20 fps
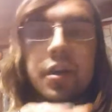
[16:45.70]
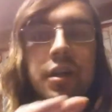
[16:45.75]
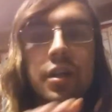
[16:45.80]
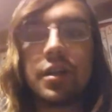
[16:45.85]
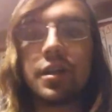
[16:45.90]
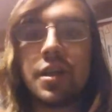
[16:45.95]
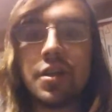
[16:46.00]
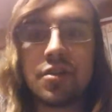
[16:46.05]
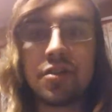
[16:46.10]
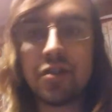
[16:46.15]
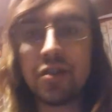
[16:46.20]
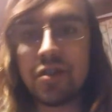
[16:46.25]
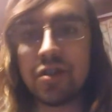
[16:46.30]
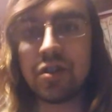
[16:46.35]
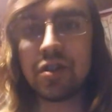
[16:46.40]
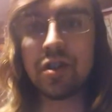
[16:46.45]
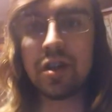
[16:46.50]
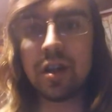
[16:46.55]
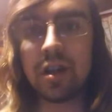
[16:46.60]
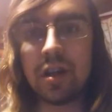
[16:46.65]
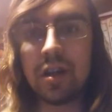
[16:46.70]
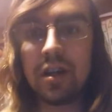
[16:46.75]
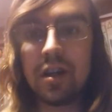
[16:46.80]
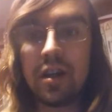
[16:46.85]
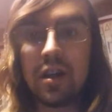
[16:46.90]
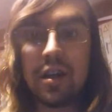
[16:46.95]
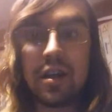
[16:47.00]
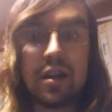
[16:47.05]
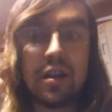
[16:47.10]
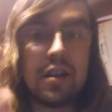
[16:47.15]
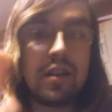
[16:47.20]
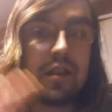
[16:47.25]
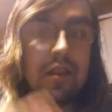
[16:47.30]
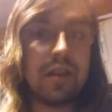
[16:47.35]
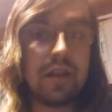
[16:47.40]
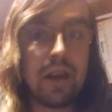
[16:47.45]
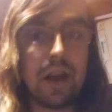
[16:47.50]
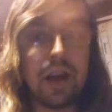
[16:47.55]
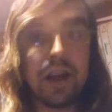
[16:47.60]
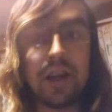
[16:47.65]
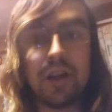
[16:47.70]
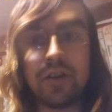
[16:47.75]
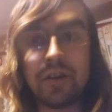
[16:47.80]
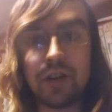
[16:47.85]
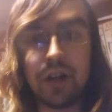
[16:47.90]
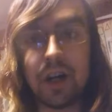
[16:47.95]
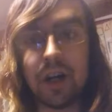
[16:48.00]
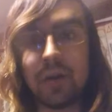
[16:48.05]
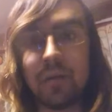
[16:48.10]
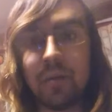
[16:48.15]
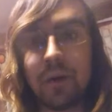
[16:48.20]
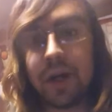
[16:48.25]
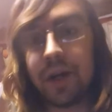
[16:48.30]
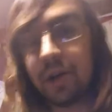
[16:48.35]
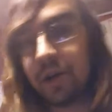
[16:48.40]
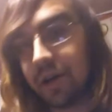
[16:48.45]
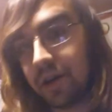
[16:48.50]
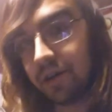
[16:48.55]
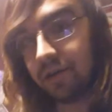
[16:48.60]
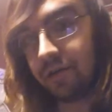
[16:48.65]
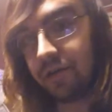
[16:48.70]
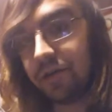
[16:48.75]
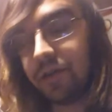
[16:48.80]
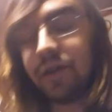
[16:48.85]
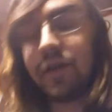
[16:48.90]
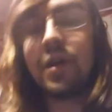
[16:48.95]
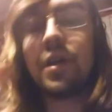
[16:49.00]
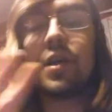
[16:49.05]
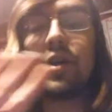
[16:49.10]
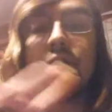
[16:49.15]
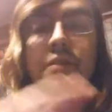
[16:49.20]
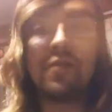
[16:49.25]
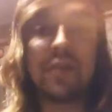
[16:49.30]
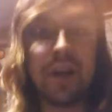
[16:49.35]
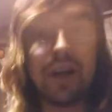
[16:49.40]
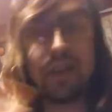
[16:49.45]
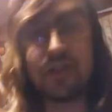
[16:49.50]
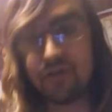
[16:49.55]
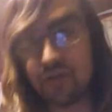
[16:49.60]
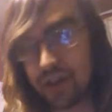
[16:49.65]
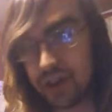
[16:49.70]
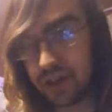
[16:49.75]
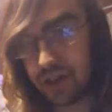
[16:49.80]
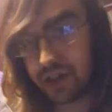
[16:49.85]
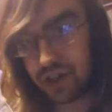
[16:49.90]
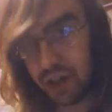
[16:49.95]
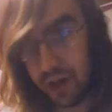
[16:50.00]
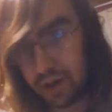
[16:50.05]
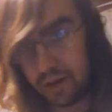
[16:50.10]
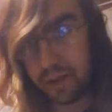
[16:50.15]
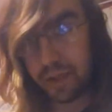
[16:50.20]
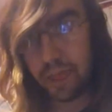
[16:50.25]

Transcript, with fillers: darkness that you're not aware of, vice versa.